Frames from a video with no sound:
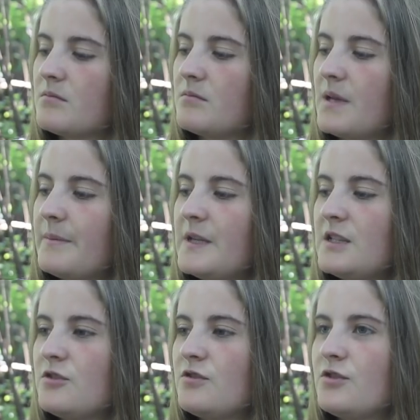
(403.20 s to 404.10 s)

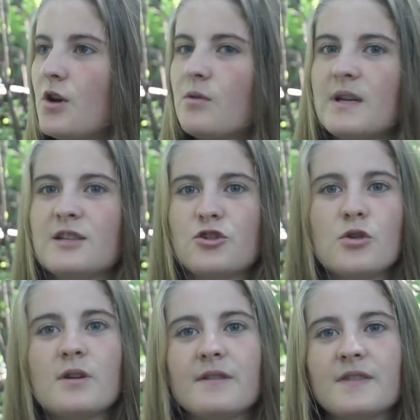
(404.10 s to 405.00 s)
maybe don't
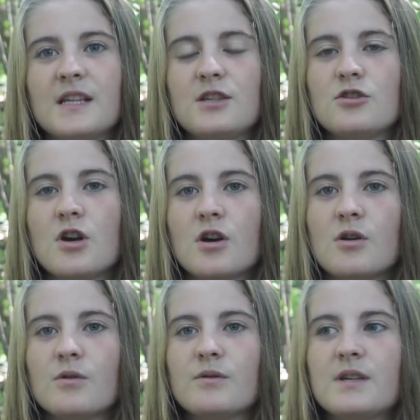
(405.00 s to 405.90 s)
intuitively
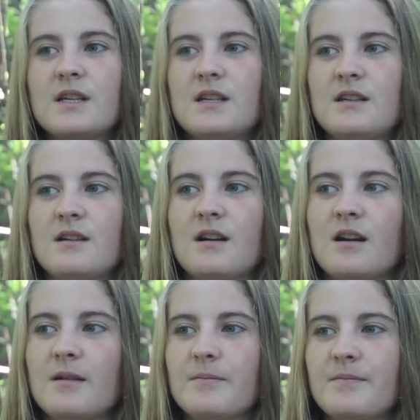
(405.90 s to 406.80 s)
know
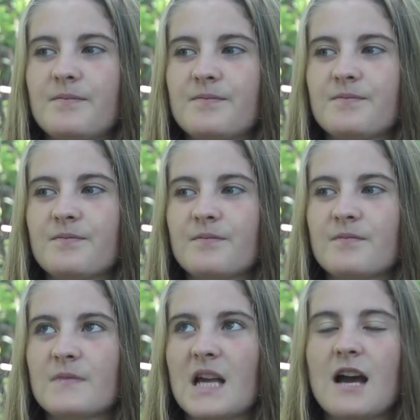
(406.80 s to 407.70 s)

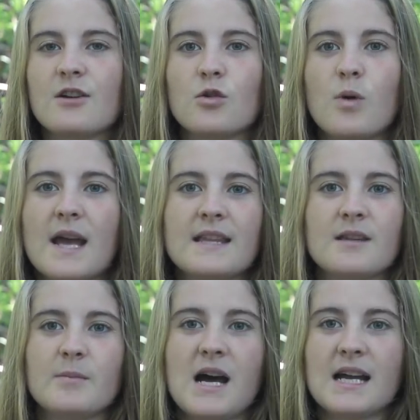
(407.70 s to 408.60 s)
how to quiet
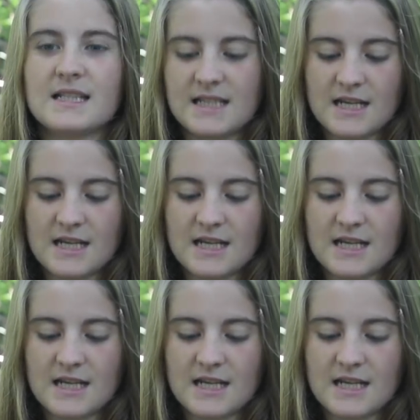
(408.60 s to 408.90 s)
the mind.